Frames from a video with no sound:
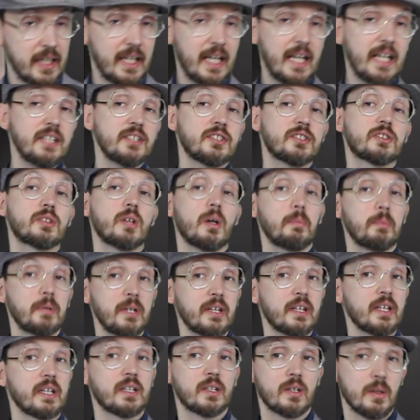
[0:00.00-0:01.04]
Each copy
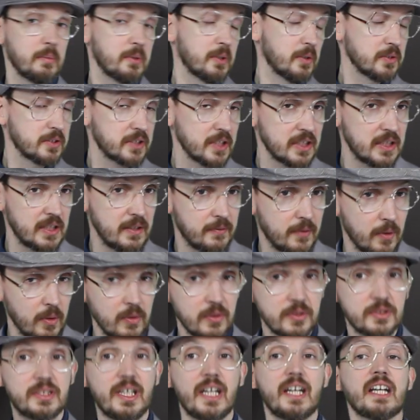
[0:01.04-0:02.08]
of the Commodore
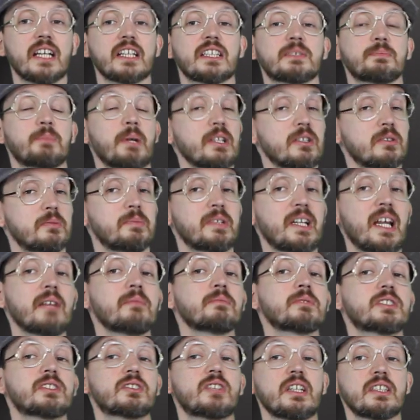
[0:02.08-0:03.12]
64, ZX Spectrum and
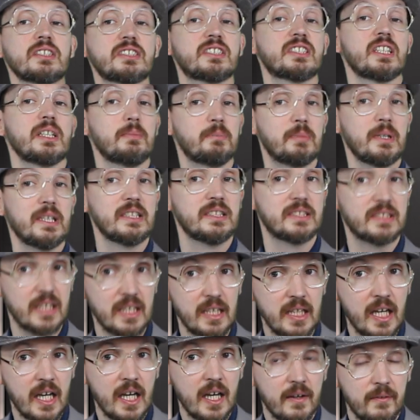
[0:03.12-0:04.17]
Amstrad
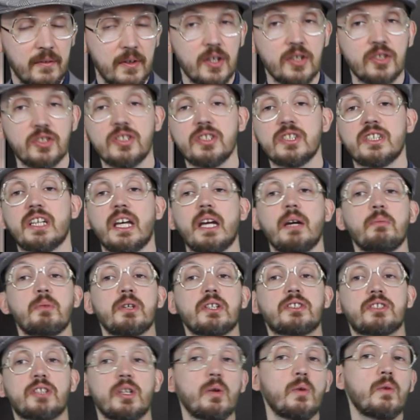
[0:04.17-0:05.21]
CPC version came
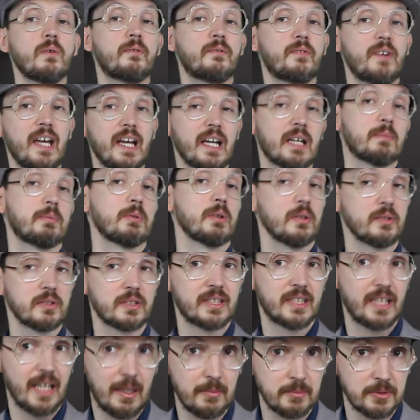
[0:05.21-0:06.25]
with 2 fake
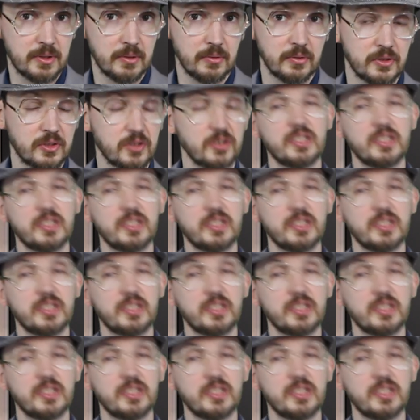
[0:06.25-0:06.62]
blood capsules,